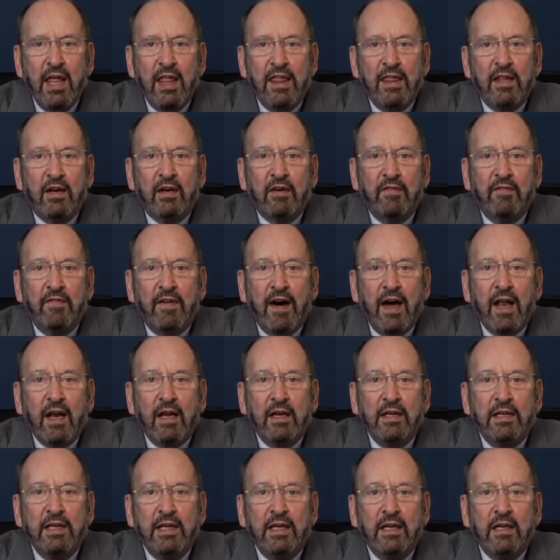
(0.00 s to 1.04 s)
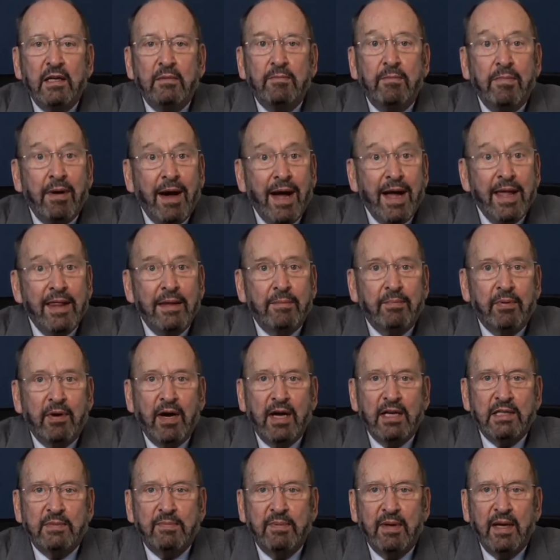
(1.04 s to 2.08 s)
that are volunteered by the
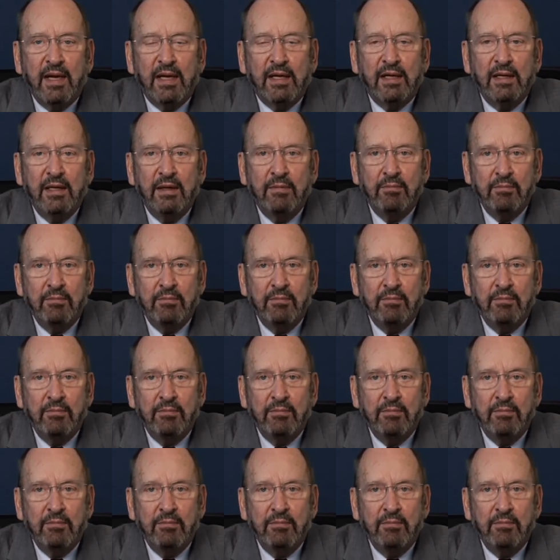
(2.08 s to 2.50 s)
prospect.